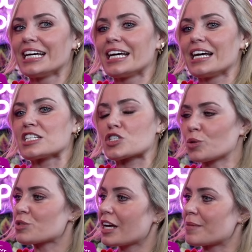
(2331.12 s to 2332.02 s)

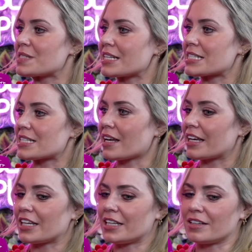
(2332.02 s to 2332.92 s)
Sometimes it's
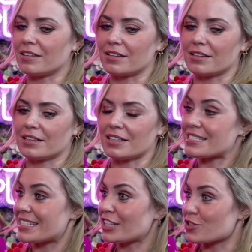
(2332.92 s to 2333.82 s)
like you'll
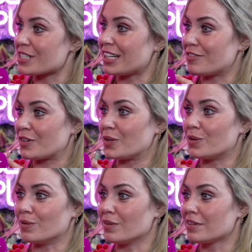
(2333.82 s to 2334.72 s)
set yourself a
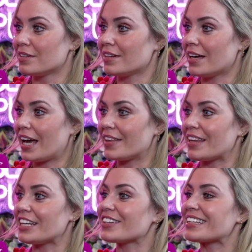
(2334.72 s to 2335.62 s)
goal and
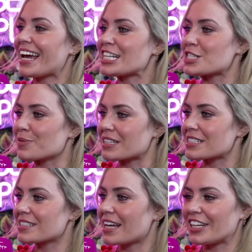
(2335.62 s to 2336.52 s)
then you'll get to
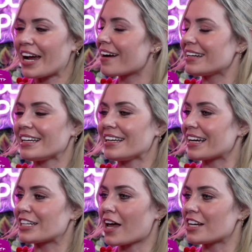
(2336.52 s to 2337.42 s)
it and you hardly
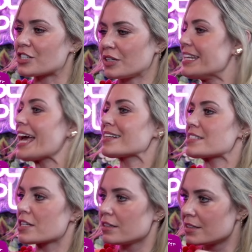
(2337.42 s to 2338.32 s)
acknowledge it.
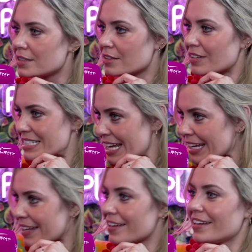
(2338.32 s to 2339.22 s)
Next, right?
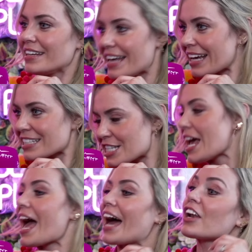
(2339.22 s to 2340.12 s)
Tick, next.
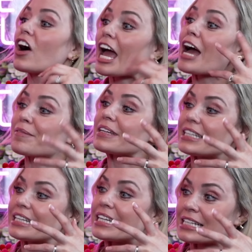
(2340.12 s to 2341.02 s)
And I am
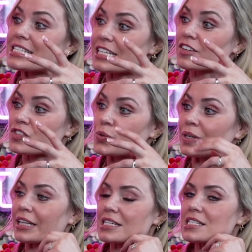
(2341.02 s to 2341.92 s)
guilty of
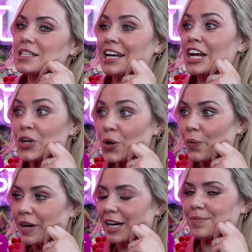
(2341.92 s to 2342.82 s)
doing that. And I know
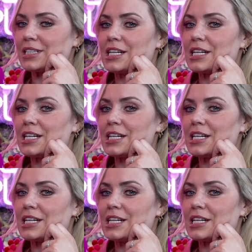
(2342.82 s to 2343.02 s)
I am.